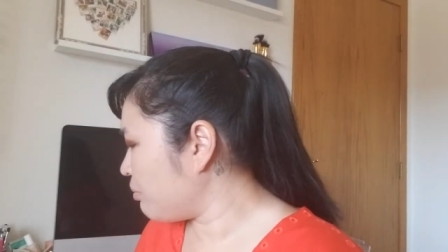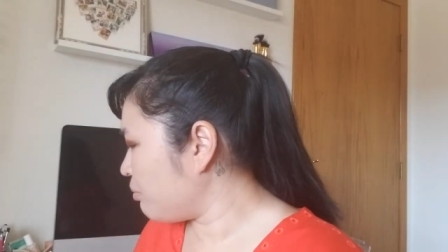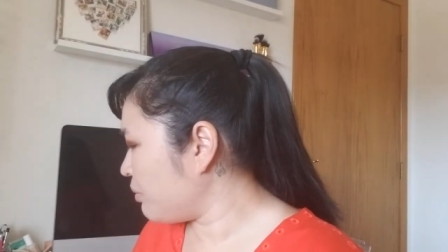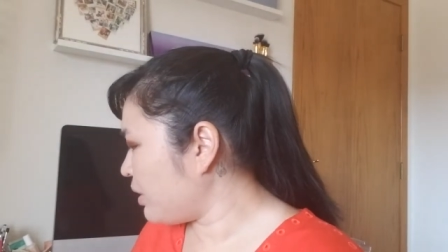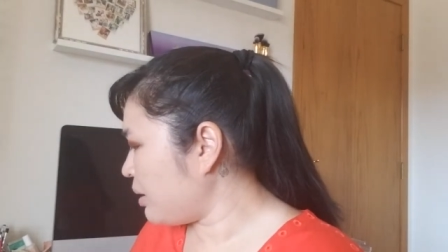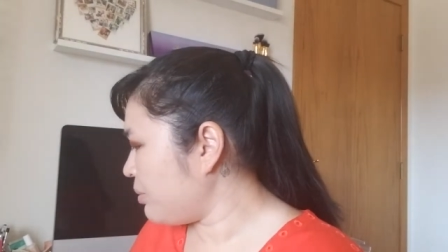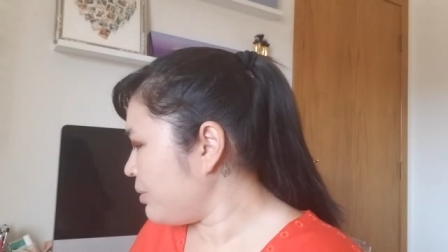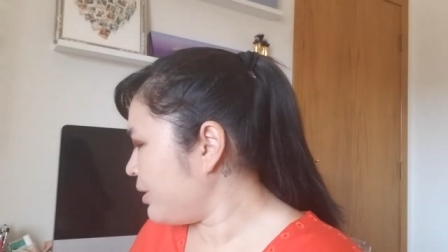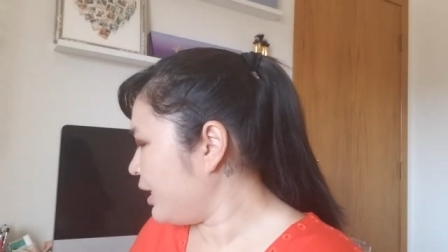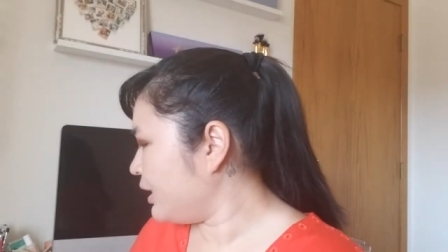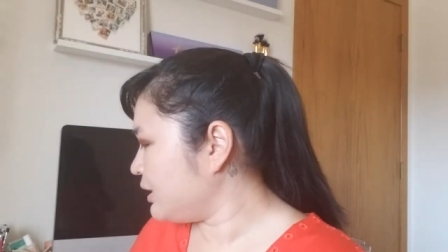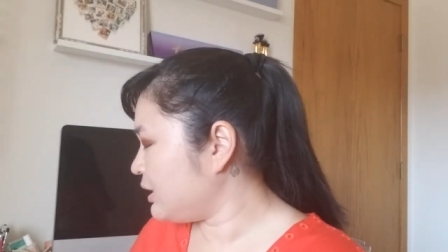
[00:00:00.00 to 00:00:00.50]

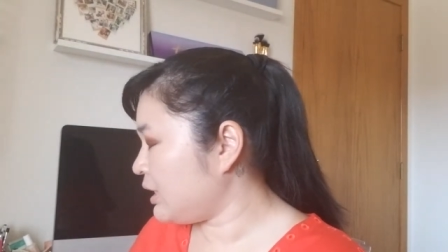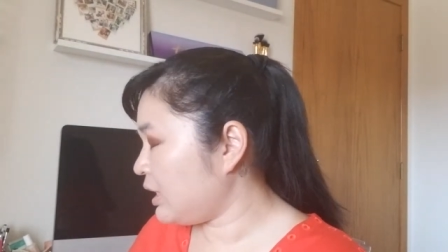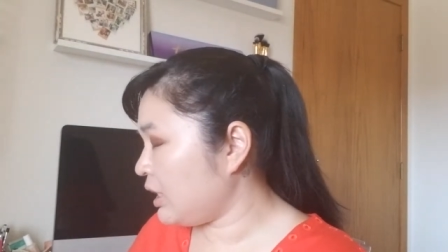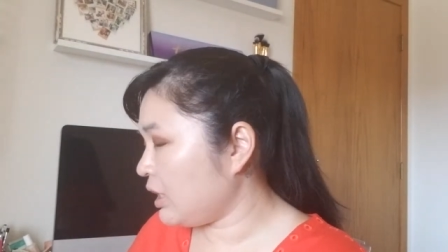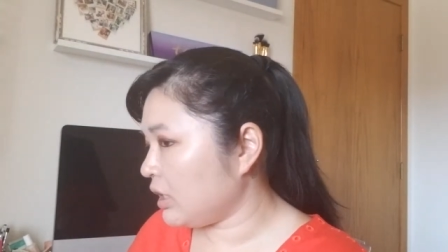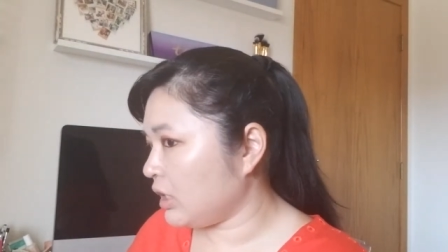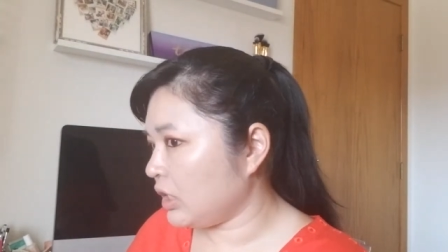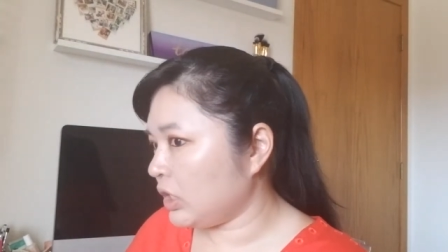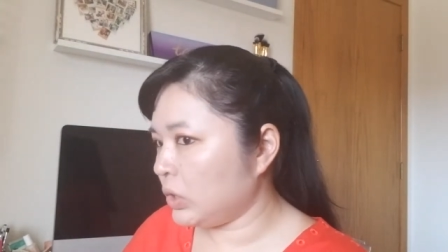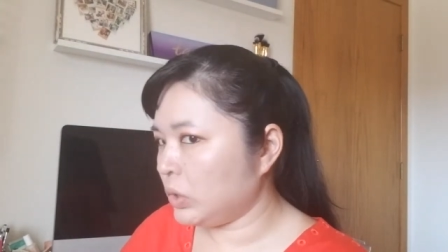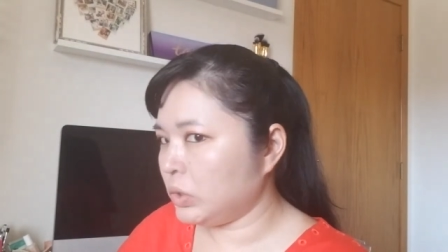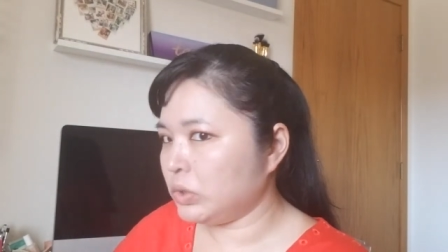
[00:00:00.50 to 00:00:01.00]
maybe I
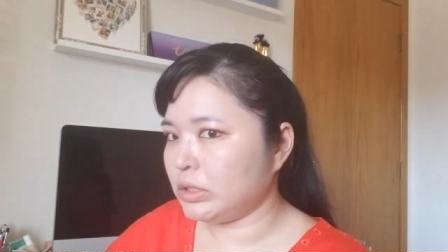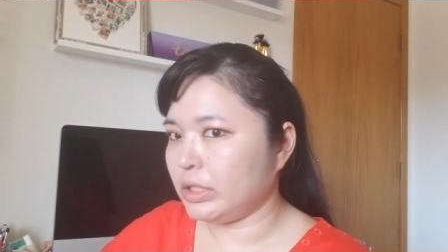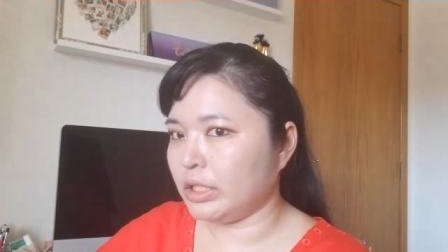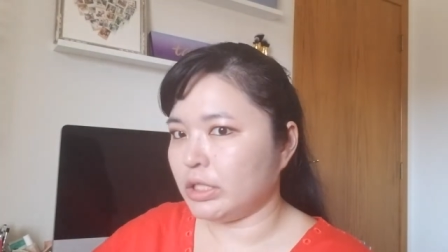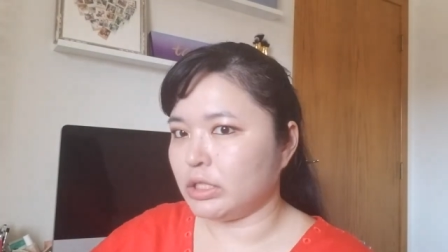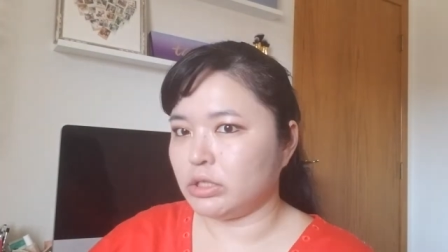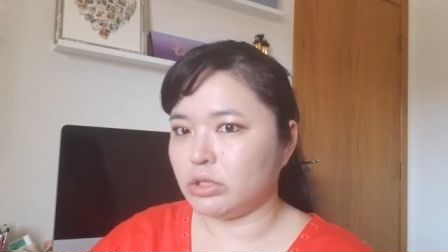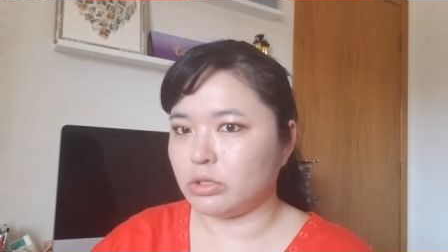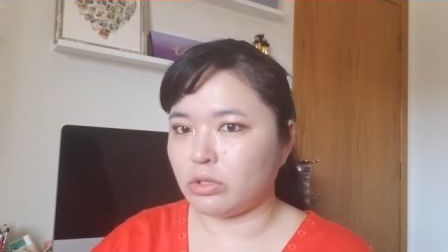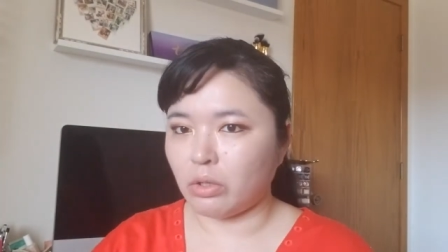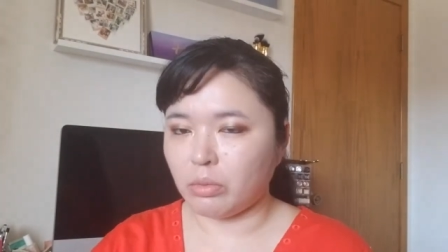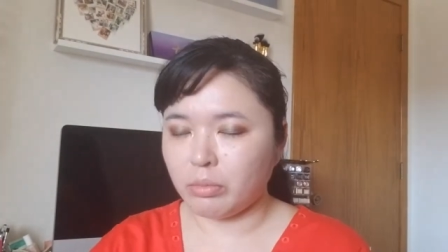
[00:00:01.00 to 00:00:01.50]
didn't use like
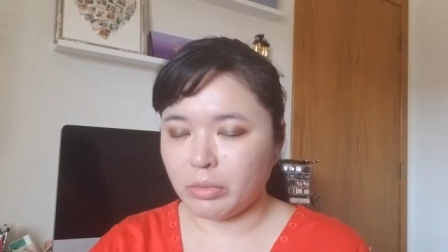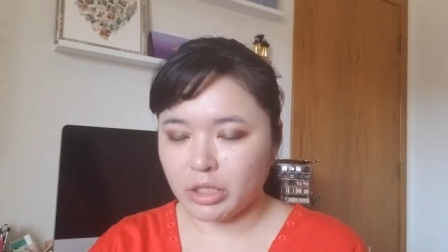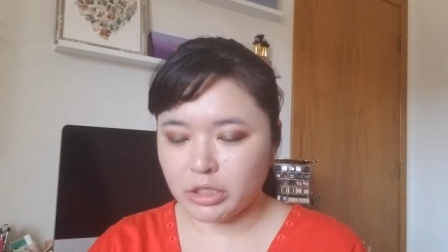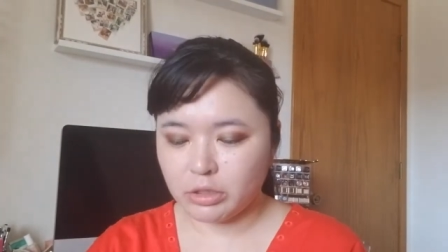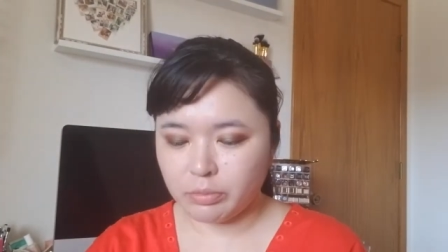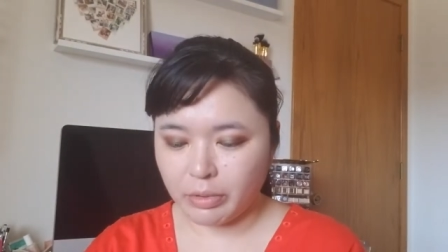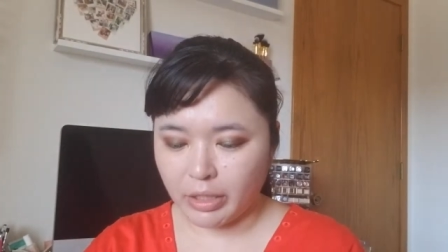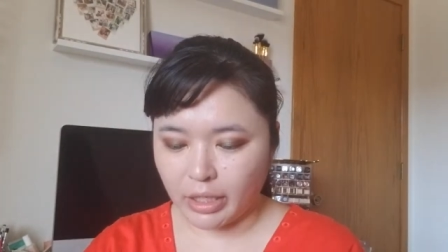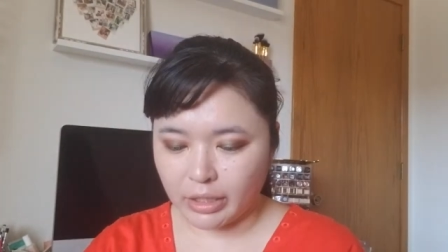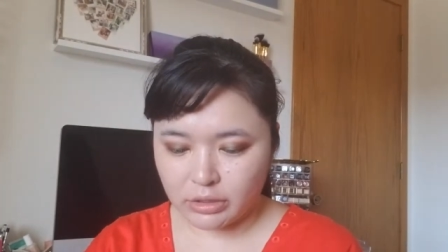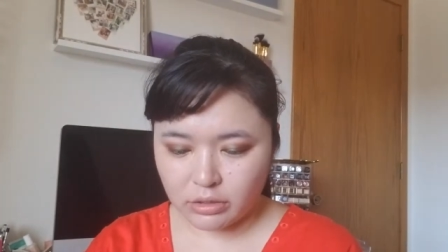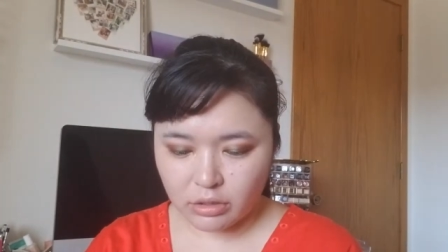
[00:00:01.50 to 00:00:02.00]
so much,
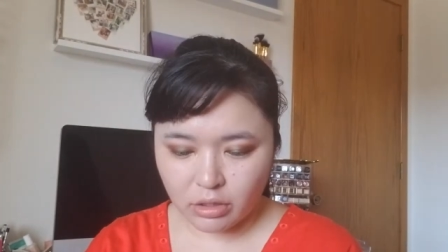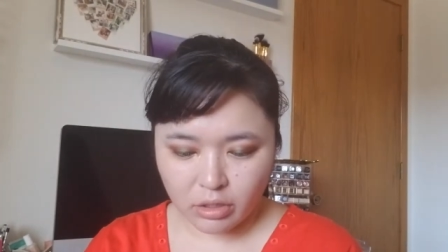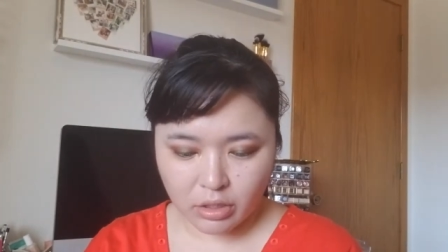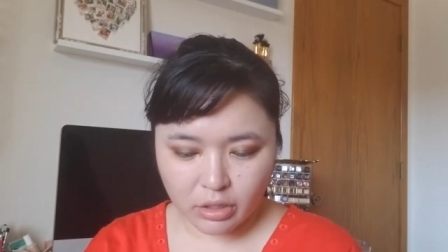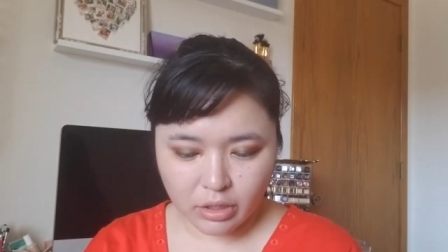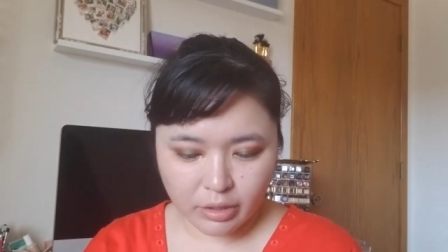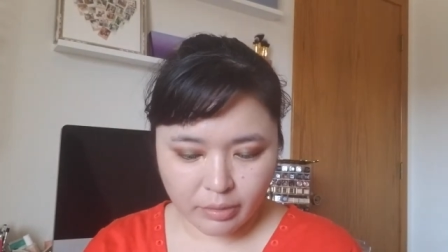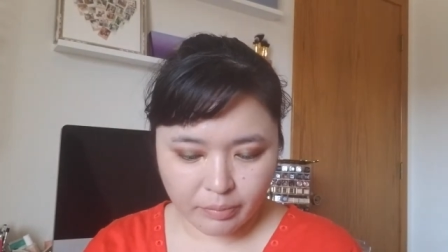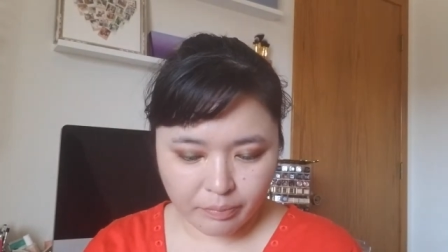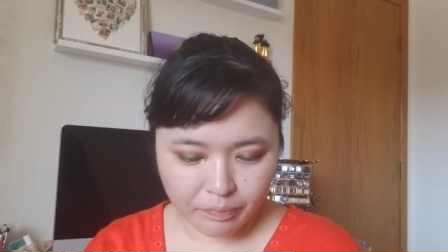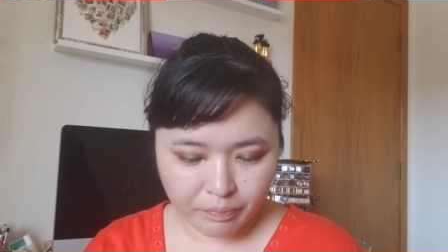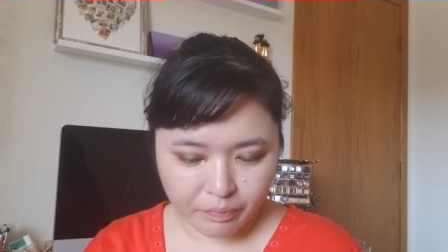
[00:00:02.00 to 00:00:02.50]
but I saw,
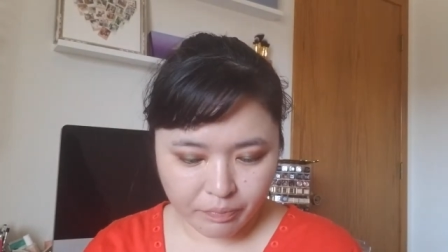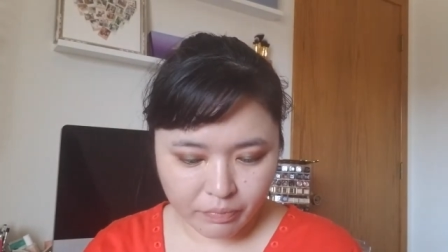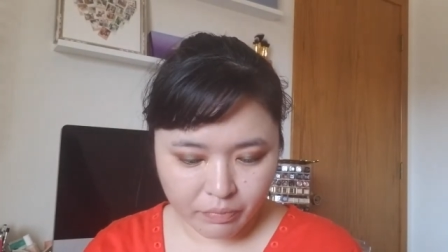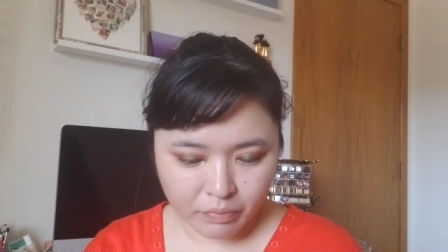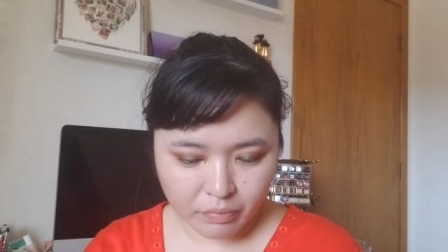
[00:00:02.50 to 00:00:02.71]
um,